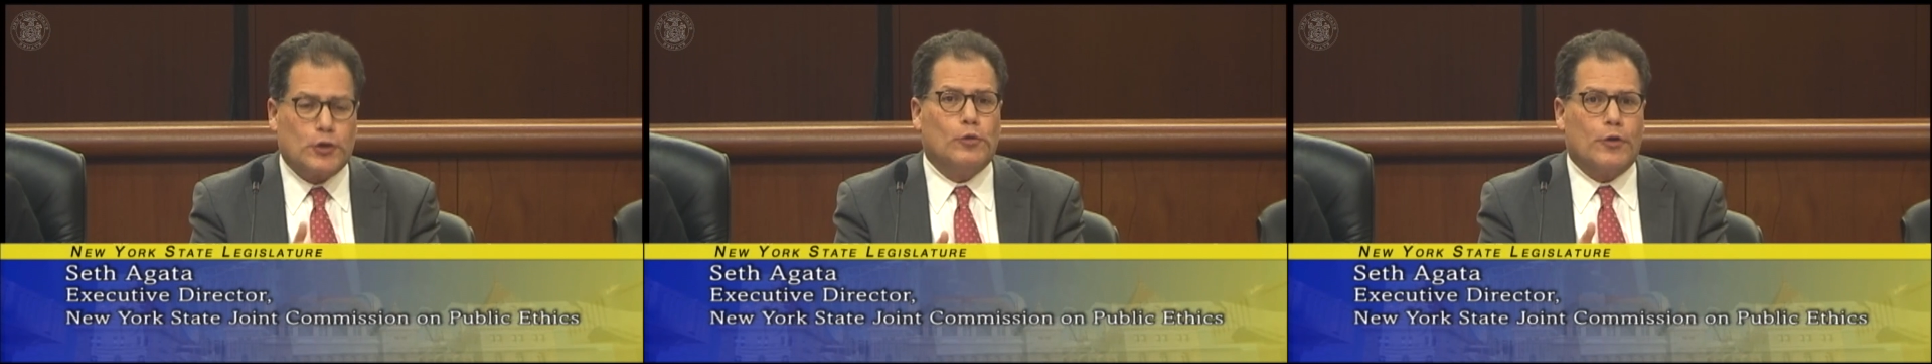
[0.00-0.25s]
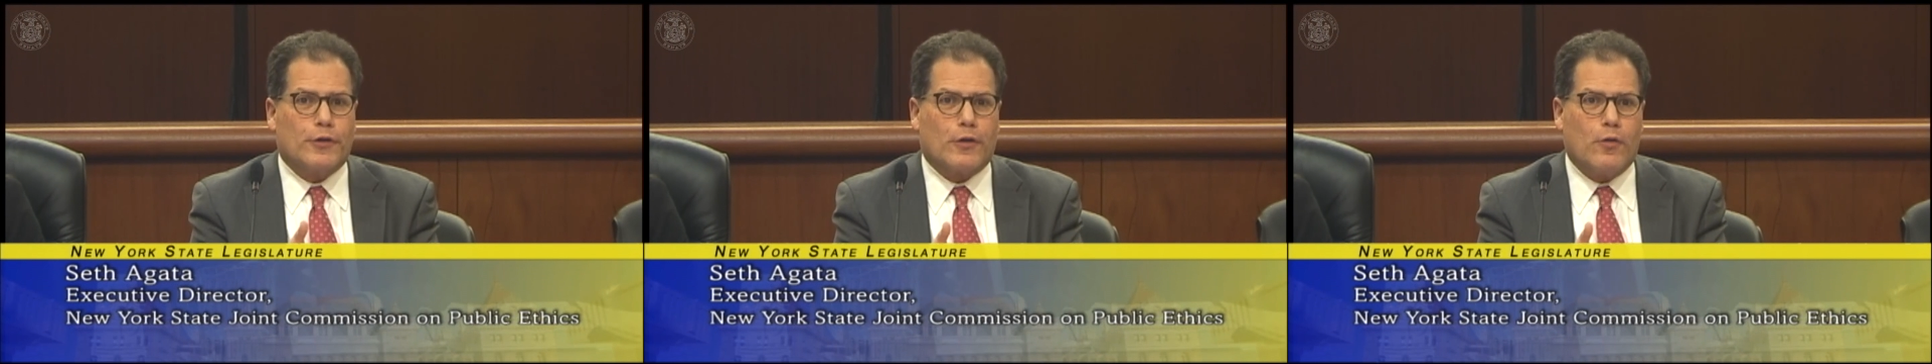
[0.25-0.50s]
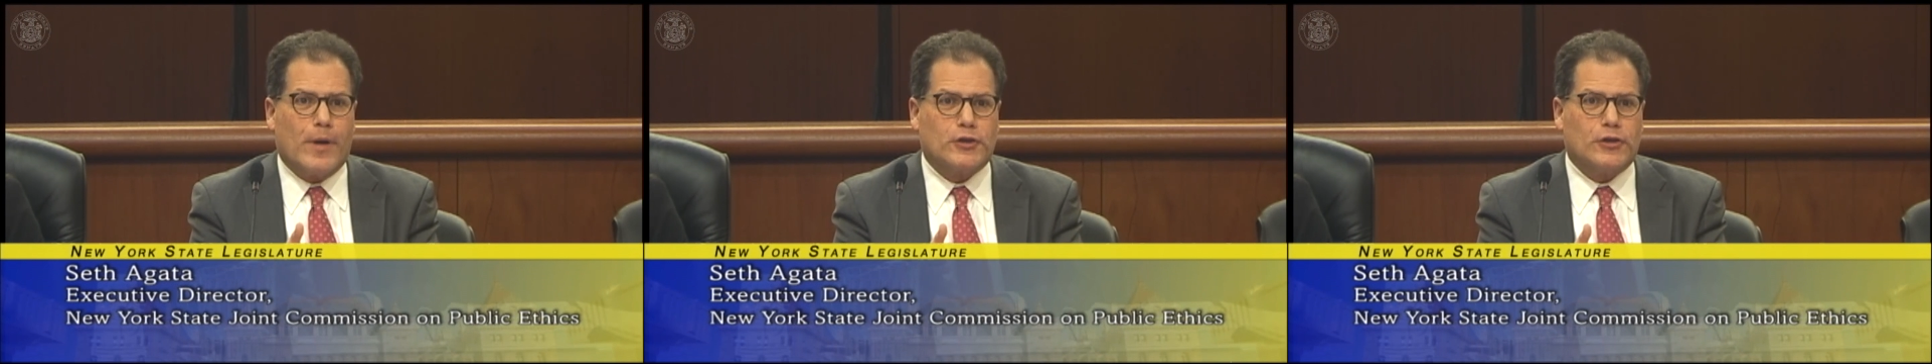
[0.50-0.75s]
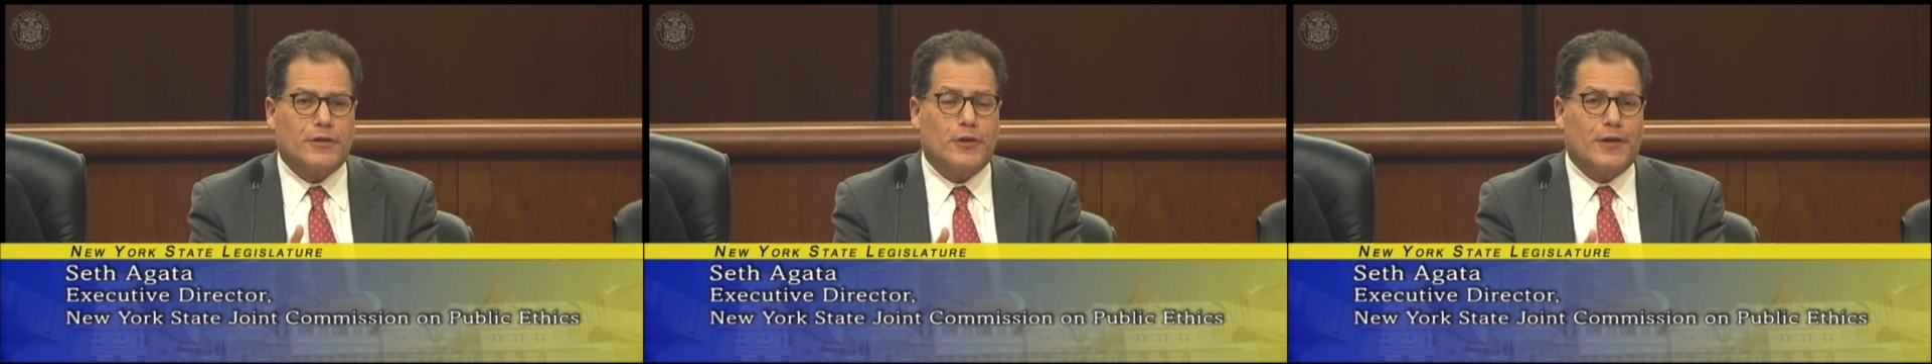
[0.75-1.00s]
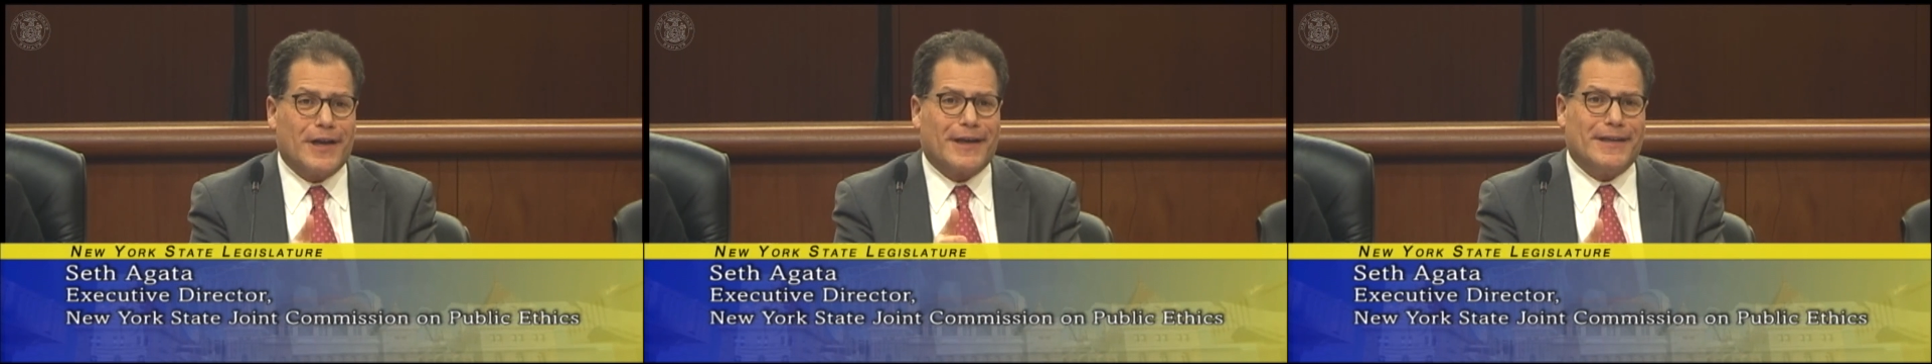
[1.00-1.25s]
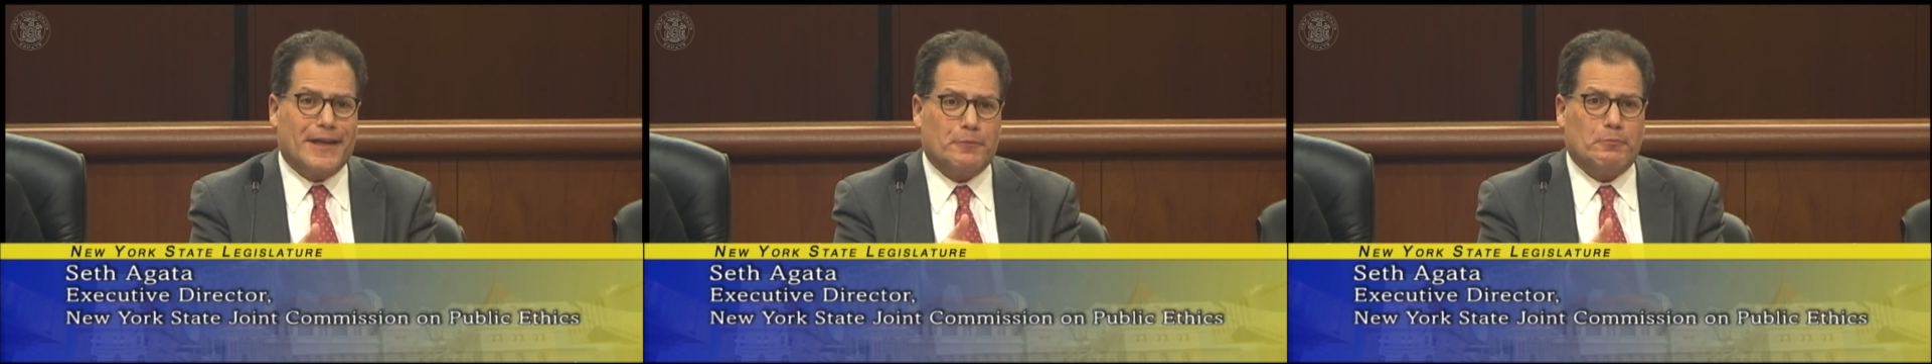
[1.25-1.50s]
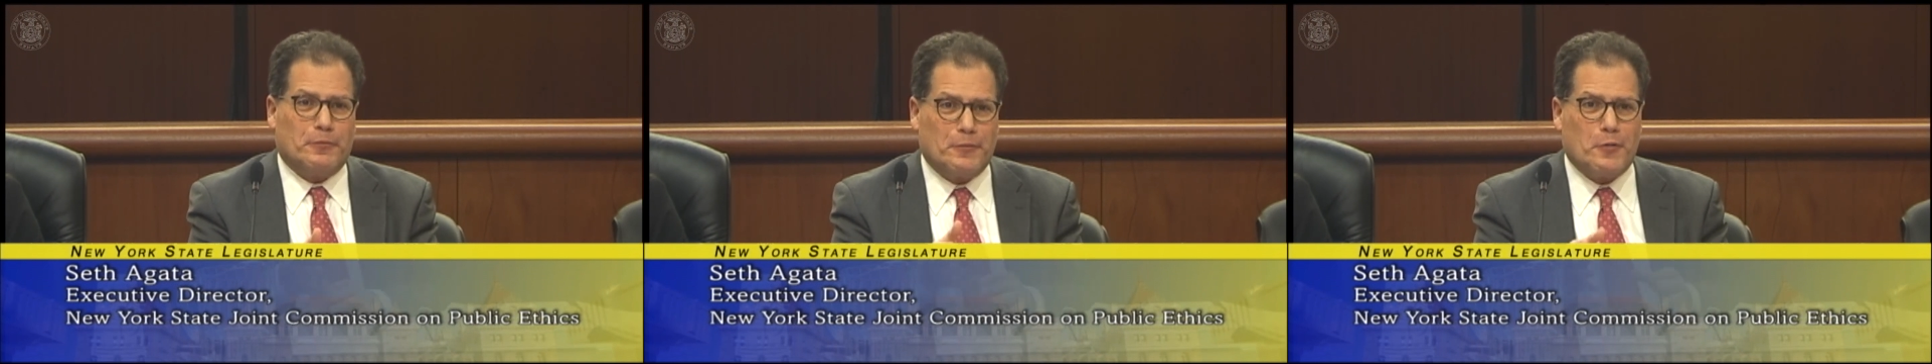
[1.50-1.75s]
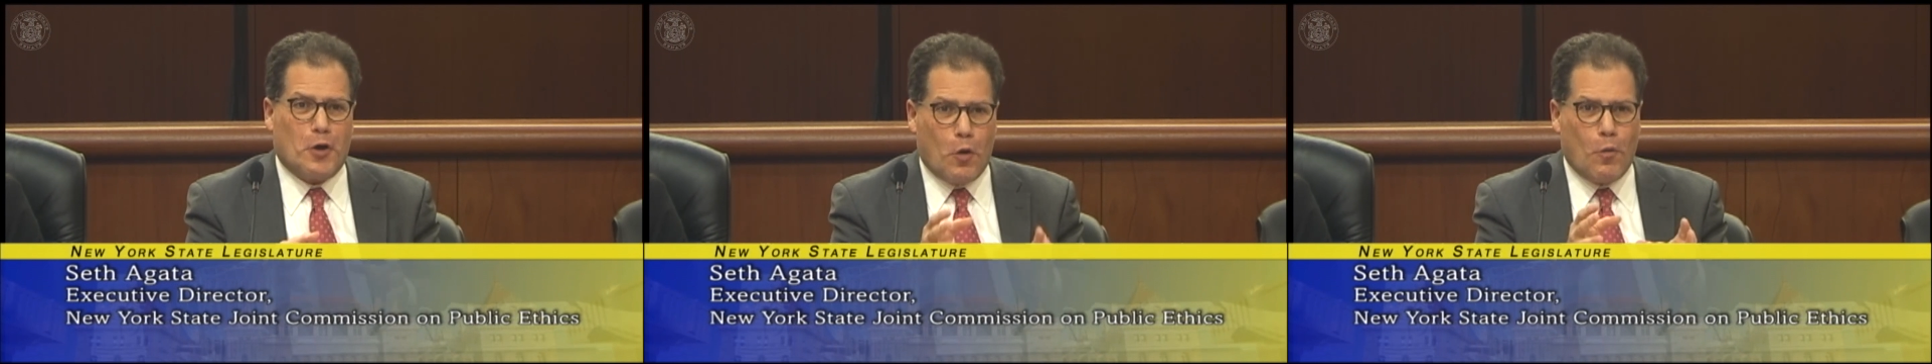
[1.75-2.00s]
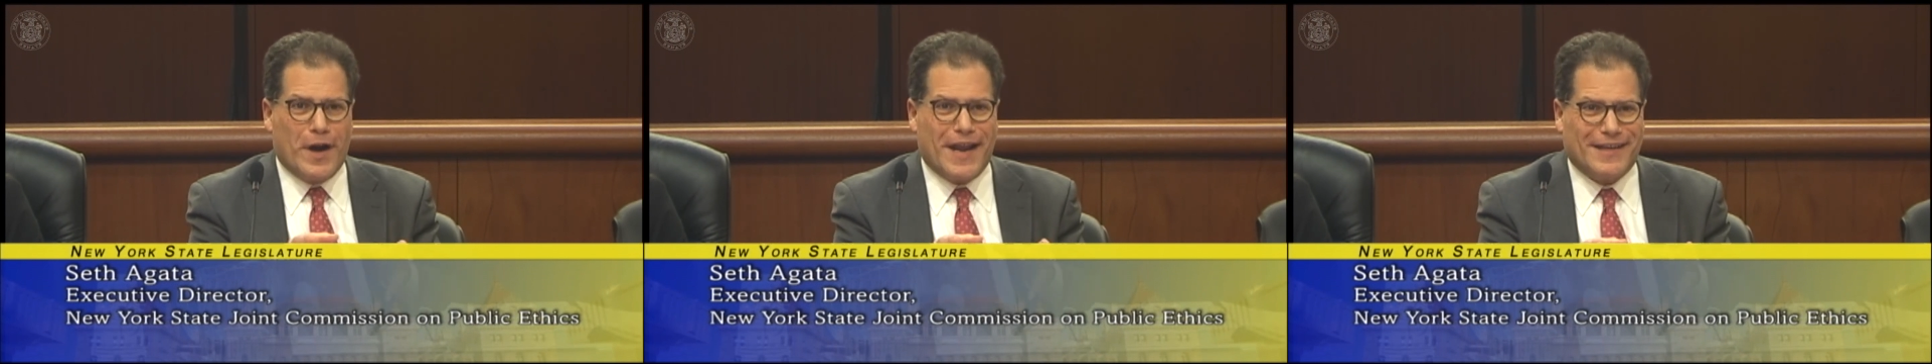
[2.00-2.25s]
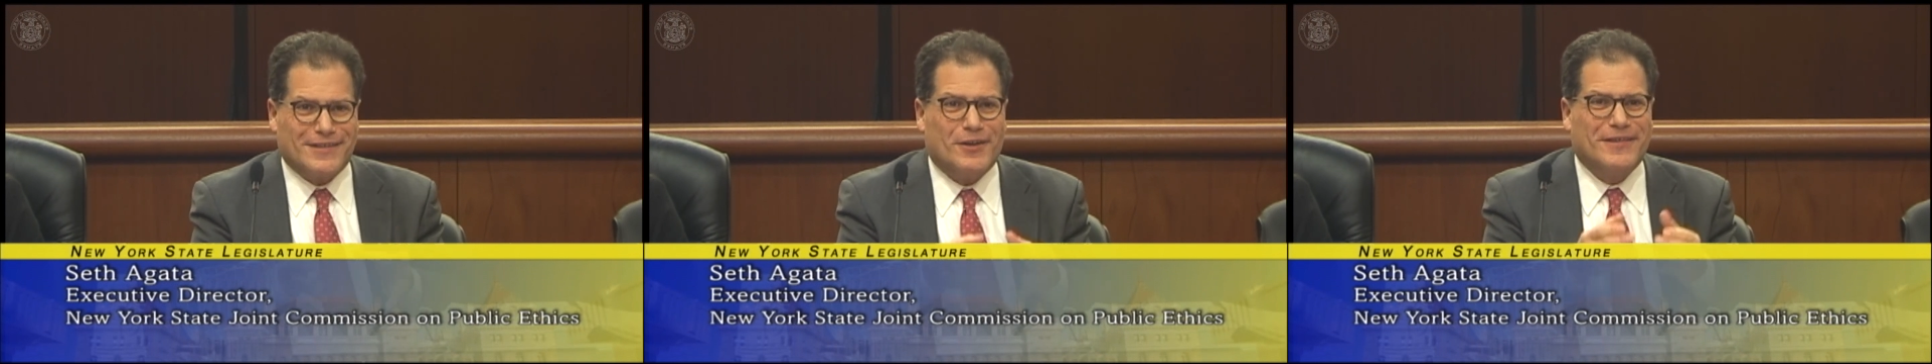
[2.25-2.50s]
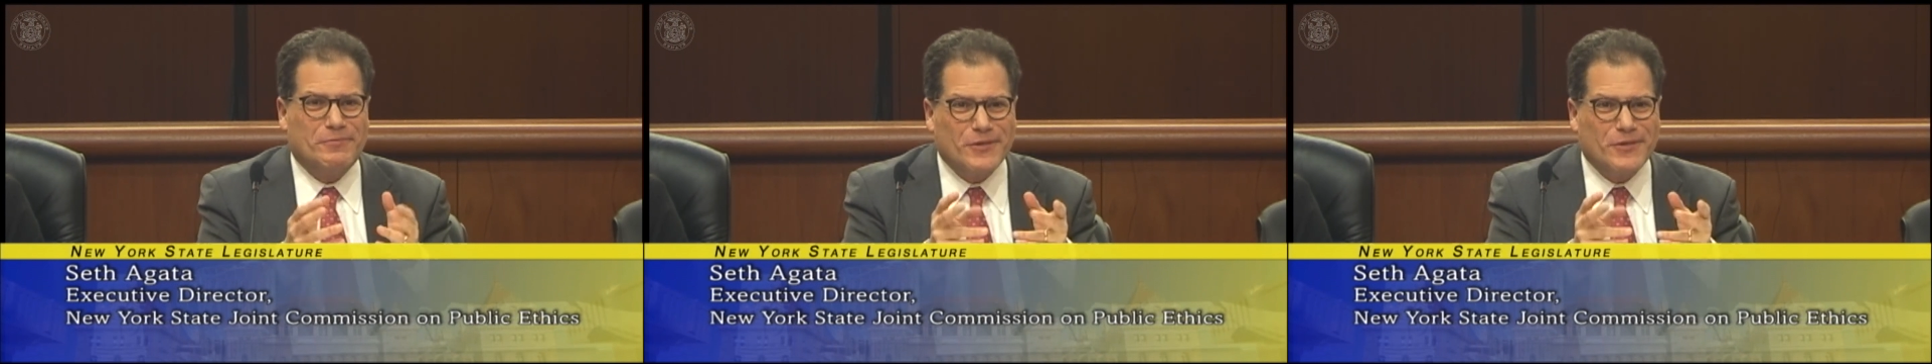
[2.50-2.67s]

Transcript: ask a lawyer a question, you're not going to get a one answer.